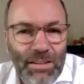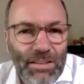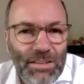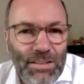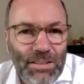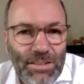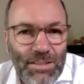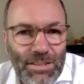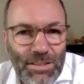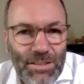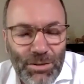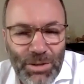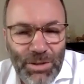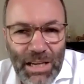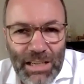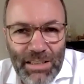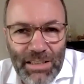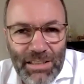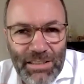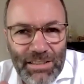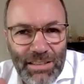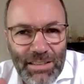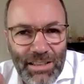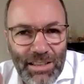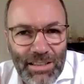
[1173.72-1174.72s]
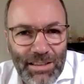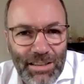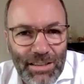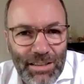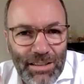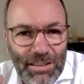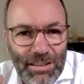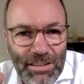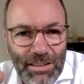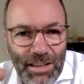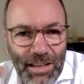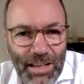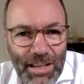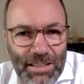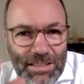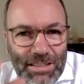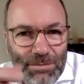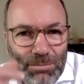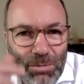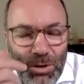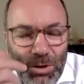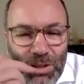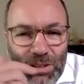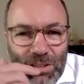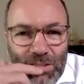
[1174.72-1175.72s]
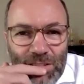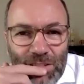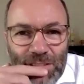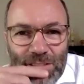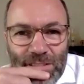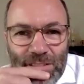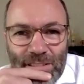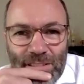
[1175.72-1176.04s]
Sorry, I didn't get the last point.